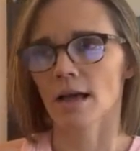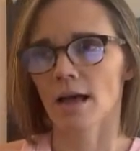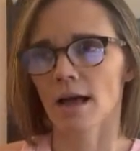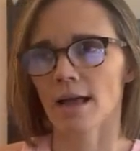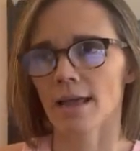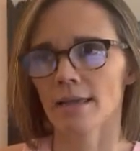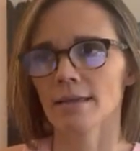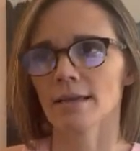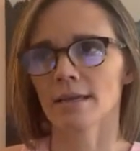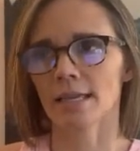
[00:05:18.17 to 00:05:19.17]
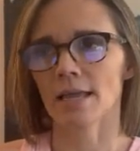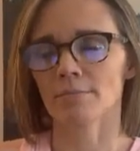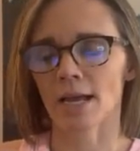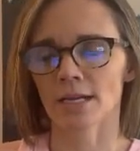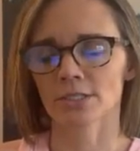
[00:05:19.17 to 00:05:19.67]
I, again,
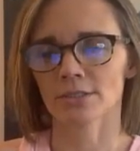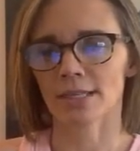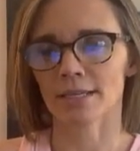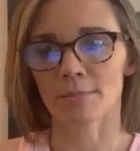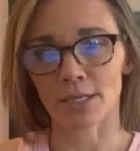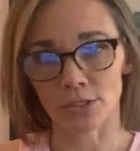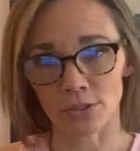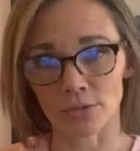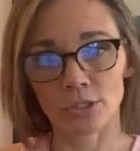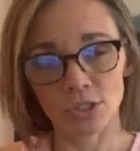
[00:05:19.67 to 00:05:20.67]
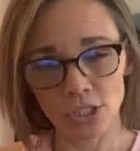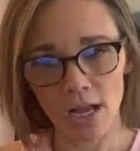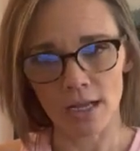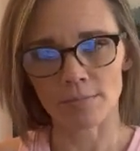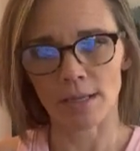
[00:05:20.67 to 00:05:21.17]
back to like my new
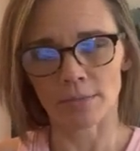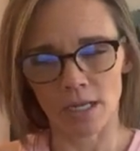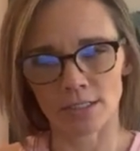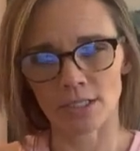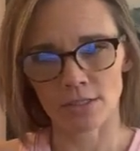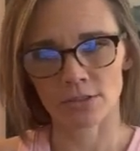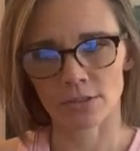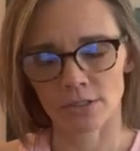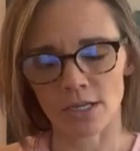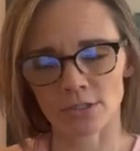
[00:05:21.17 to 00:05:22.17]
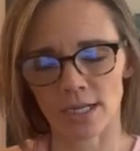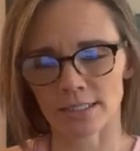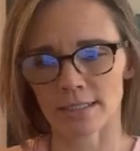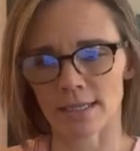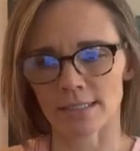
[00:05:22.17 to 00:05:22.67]
job, I'm contact
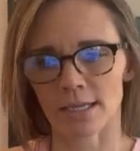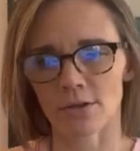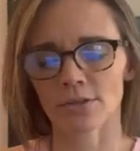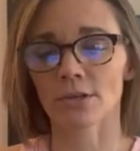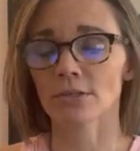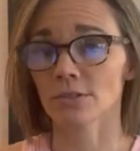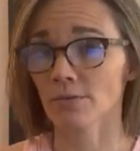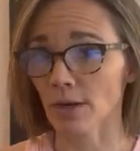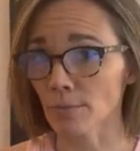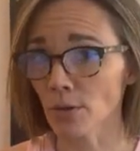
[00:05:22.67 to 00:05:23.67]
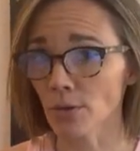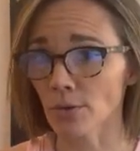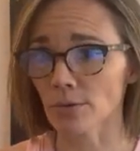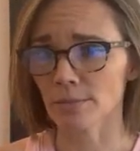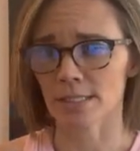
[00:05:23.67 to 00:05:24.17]
contracting as a health coach from
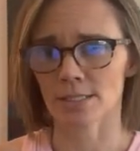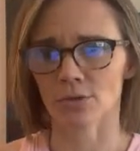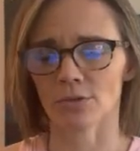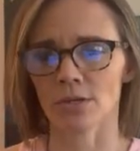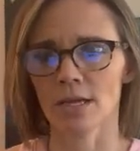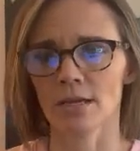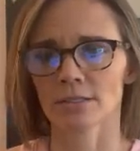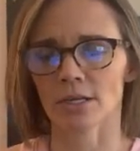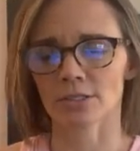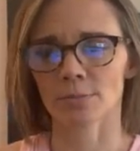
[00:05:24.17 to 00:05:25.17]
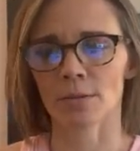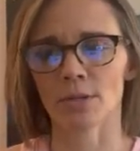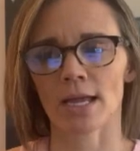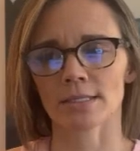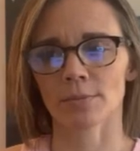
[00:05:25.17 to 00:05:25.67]
home. And so Dr. Pompa
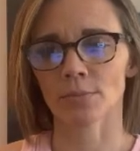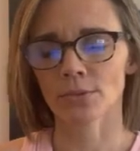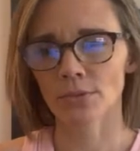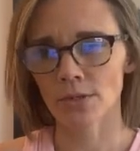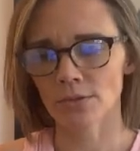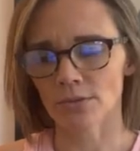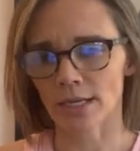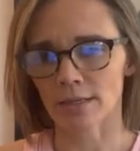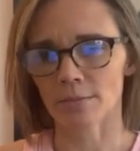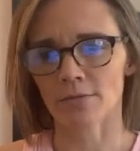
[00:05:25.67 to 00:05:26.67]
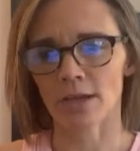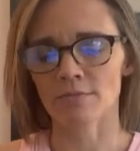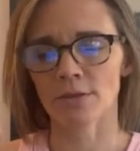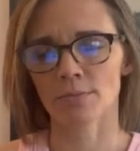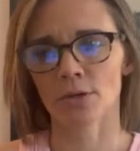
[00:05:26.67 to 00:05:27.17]
has a program, a five
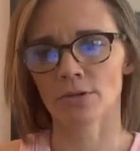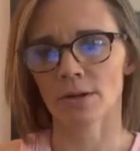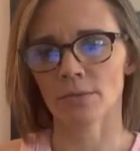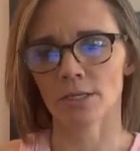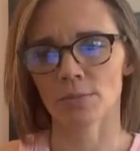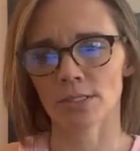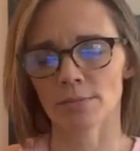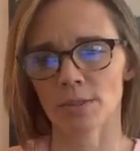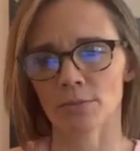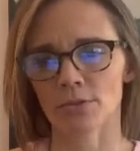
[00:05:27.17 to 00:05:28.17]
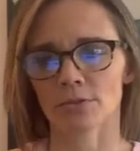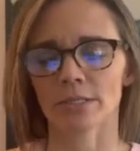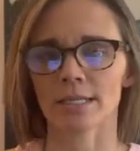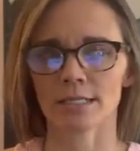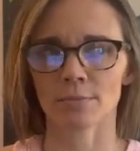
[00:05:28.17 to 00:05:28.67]
month program that he puts people through, and
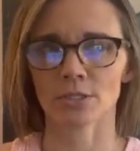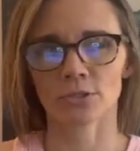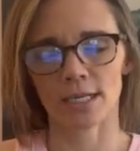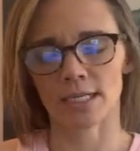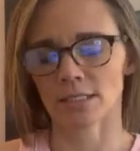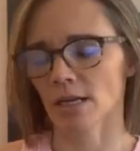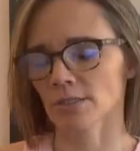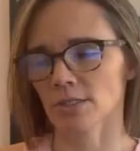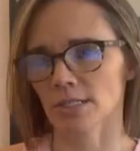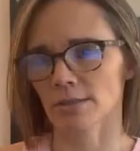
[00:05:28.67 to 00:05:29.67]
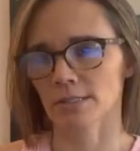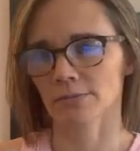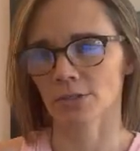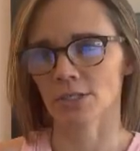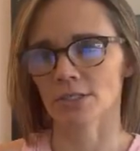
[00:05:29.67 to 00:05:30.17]
he's been training doctors on this
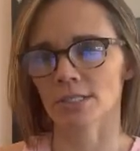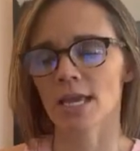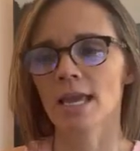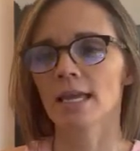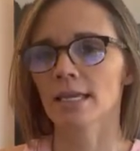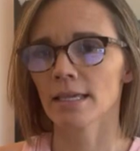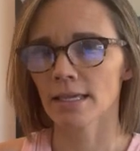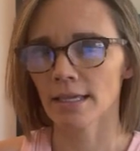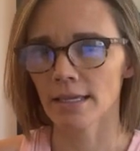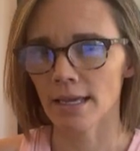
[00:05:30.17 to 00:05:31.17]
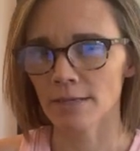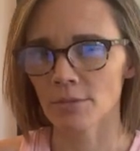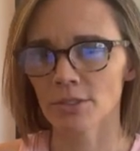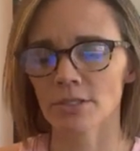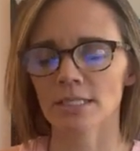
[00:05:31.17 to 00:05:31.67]
for years. He had
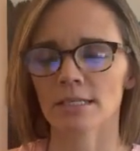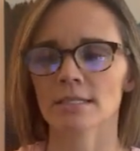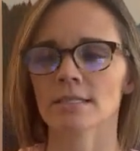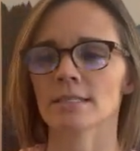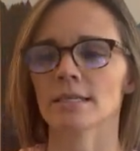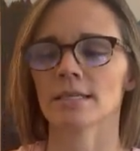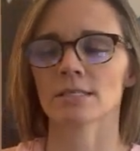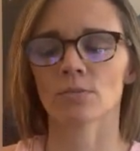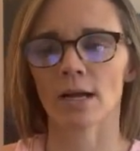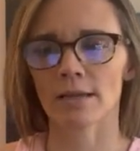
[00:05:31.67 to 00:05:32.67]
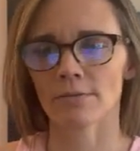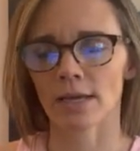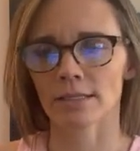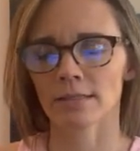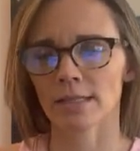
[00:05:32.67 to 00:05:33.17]
mercury toxicity, his wife
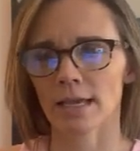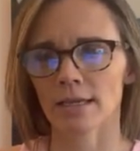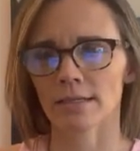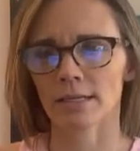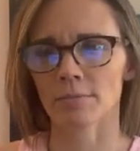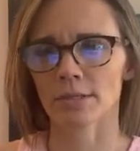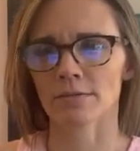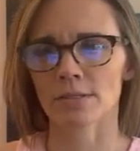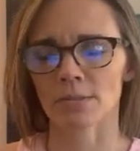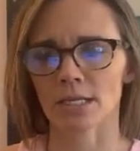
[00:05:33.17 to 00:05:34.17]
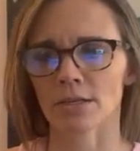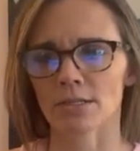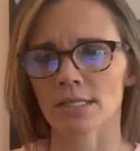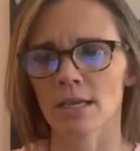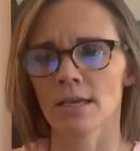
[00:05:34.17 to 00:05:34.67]
had lead, and I believe something
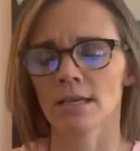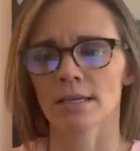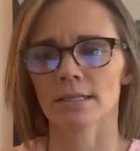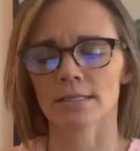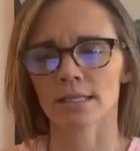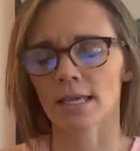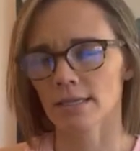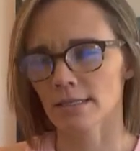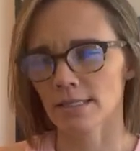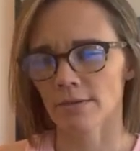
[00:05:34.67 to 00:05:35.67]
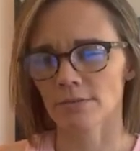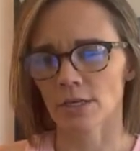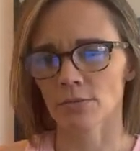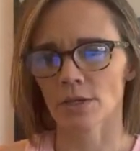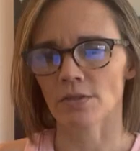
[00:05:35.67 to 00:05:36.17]
else. His kids have
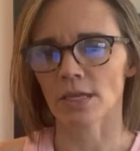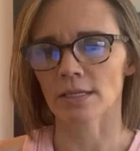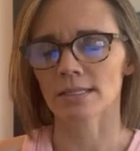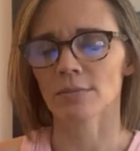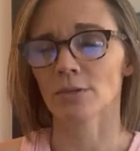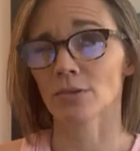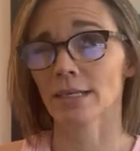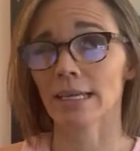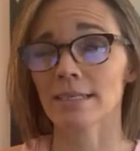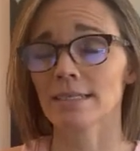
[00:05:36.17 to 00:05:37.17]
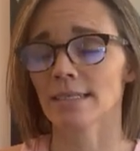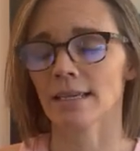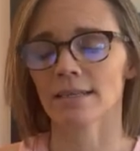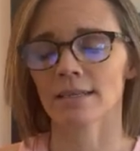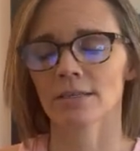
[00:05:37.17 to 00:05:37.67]
dealt with things. I mean, we're
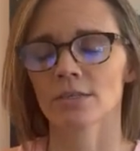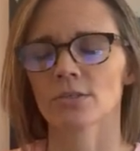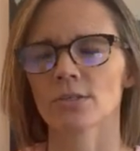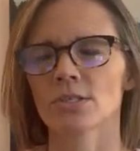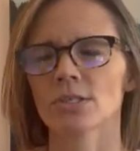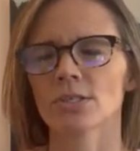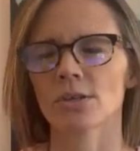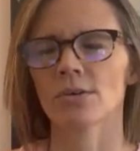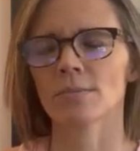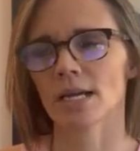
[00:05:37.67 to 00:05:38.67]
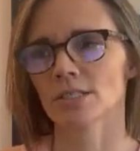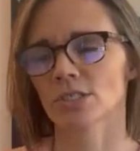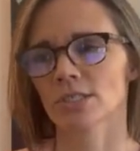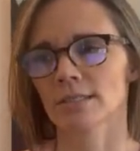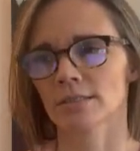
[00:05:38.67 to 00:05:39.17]
inundated so
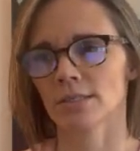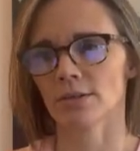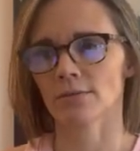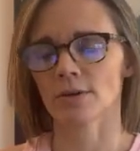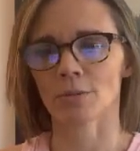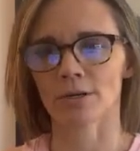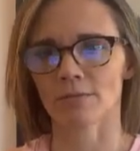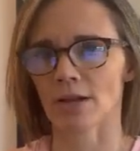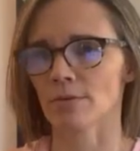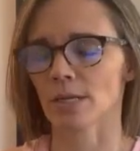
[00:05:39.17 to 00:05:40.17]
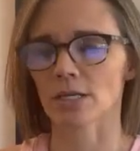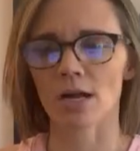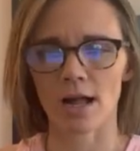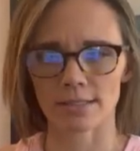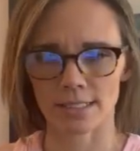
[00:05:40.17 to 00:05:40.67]
much, you know, from our environment
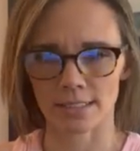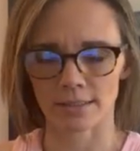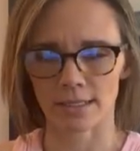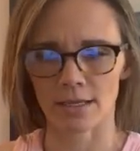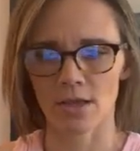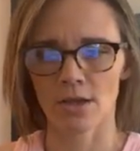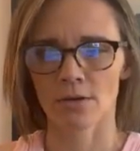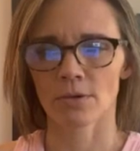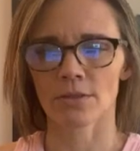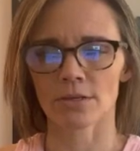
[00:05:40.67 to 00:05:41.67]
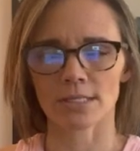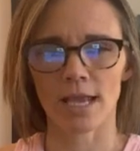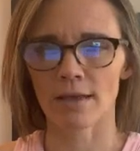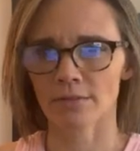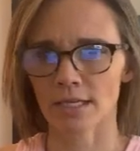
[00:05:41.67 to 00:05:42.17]
constantly, whether it's
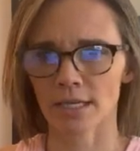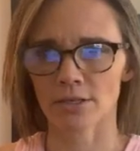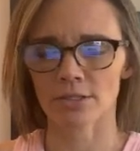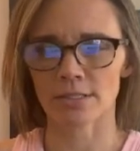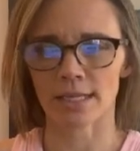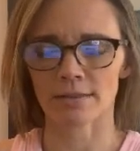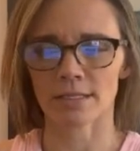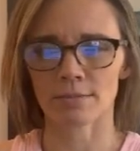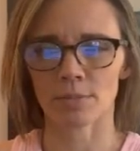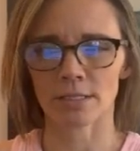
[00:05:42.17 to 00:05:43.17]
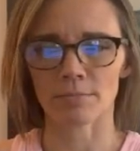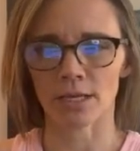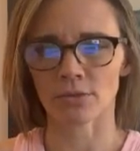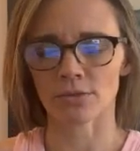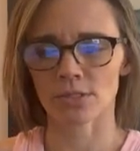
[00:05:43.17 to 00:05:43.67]
heavy hitters like these big
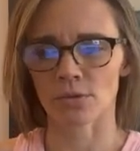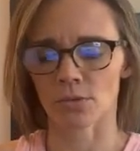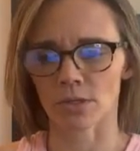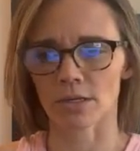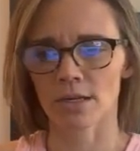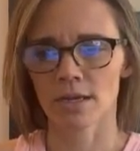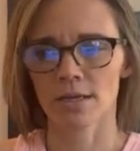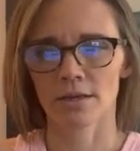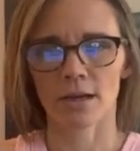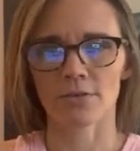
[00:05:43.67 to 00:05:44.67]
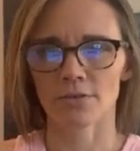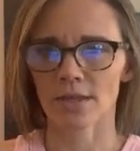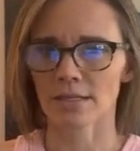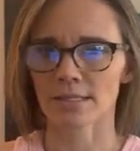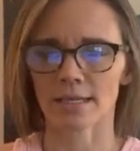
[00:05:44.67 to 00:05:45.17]
metals or other
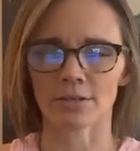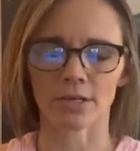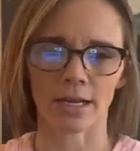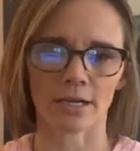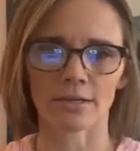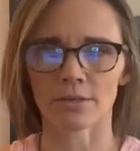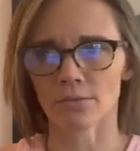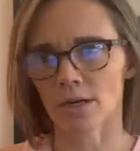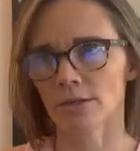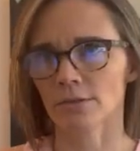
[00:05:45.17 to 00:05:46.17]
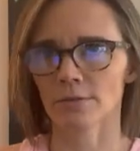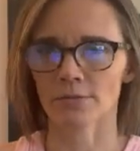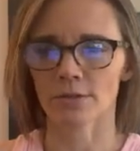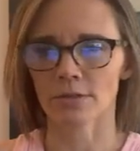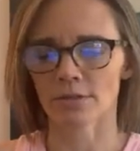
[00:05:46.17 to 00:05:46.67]
things like in our air and water and
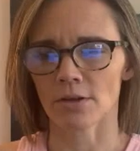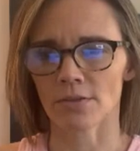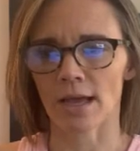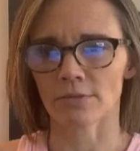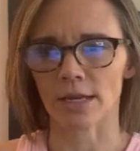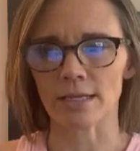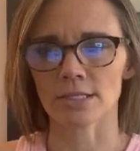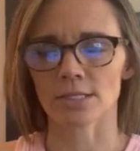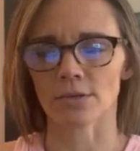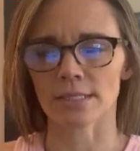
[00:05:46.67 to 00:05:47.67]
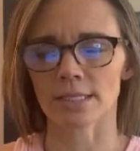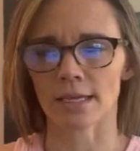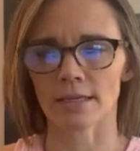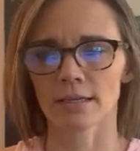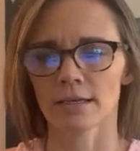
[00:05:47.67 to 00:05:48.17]
food and all that, right? So it's
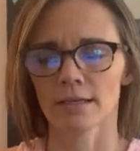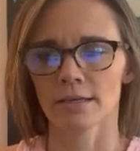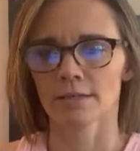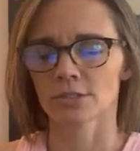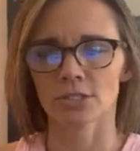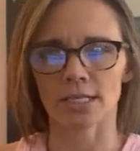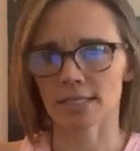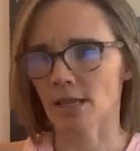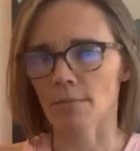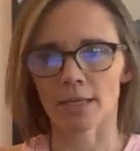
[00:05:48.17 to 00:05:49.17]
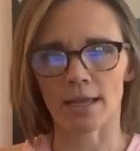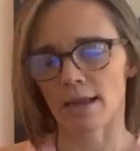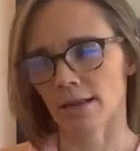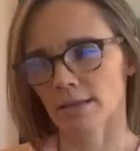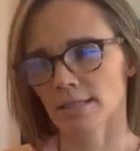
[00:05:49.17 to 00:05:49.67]
like just coming at
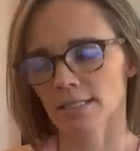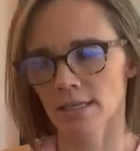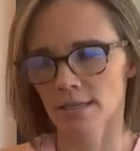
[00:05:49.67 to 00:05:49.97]
us.